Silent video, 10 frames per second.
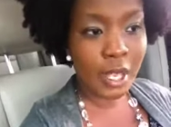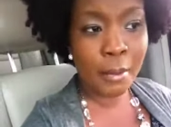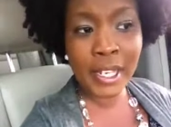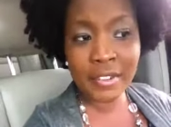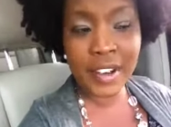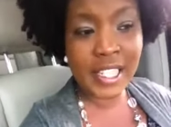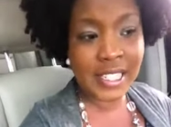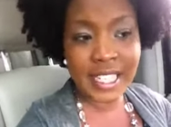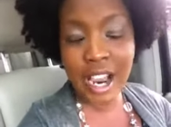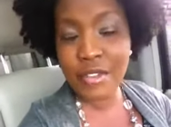but if I
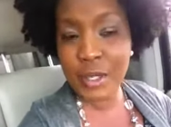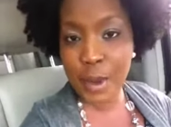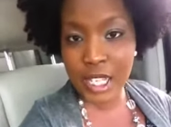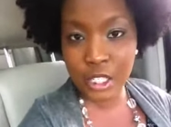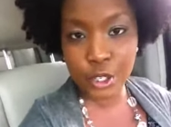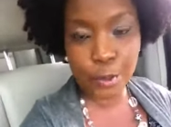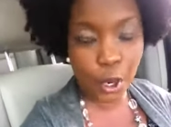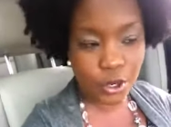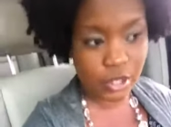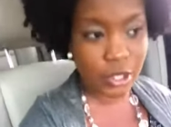did not respond to you
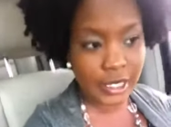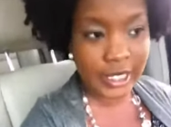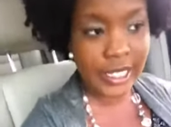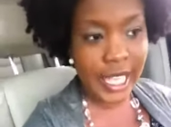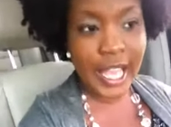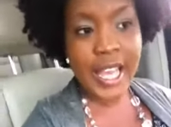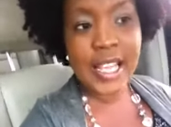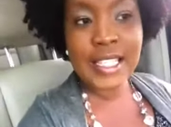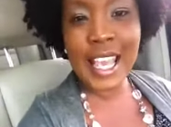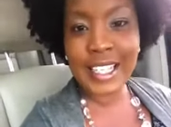personally,
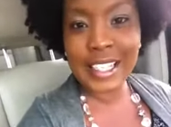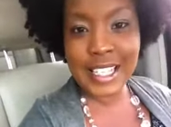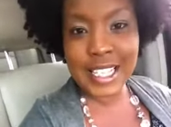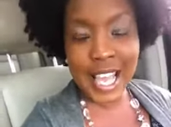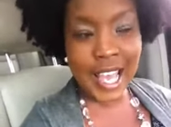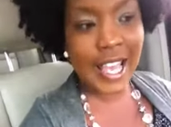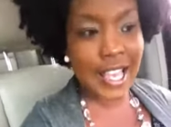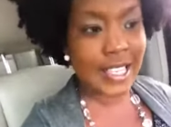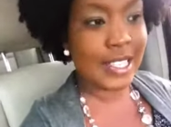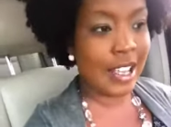take this
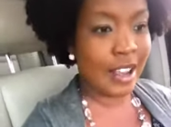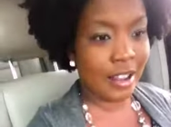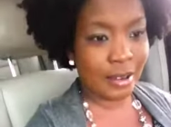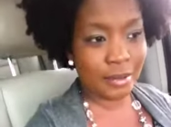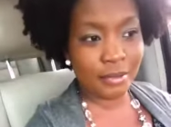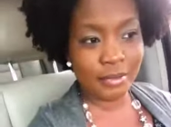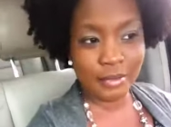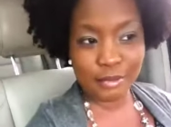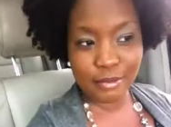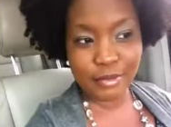as um,
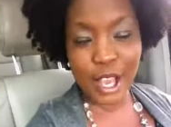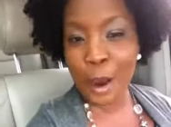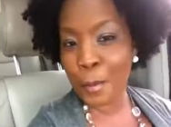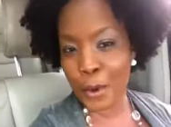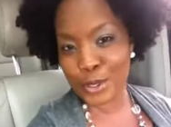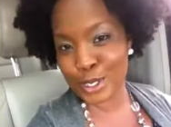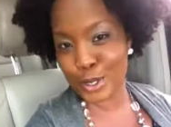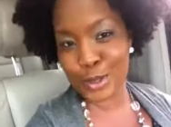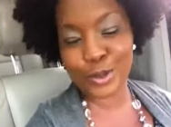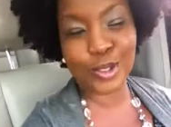a
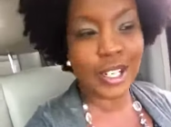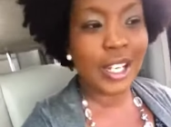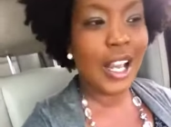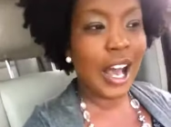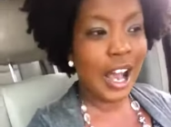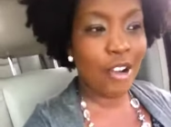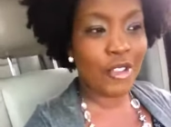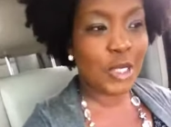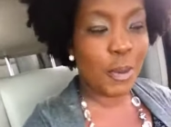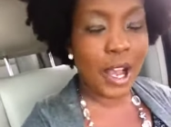personal uh,
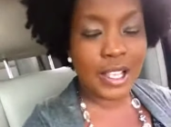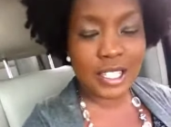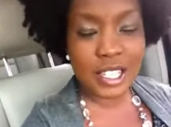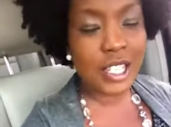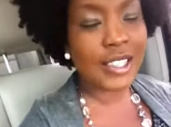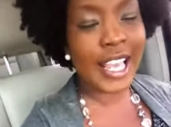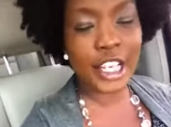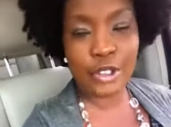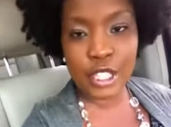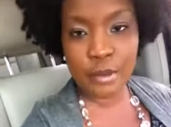response.
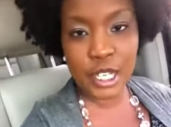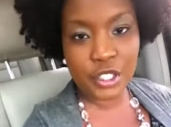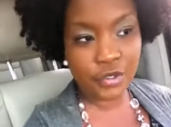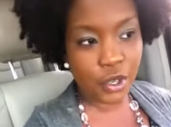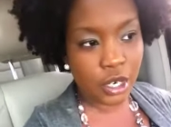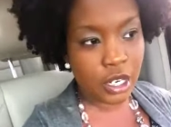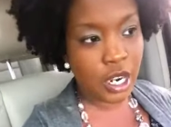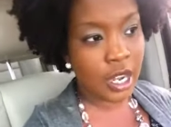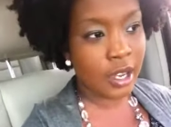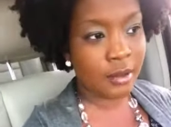Thank you so much for
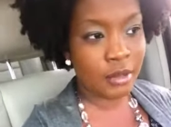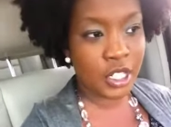um,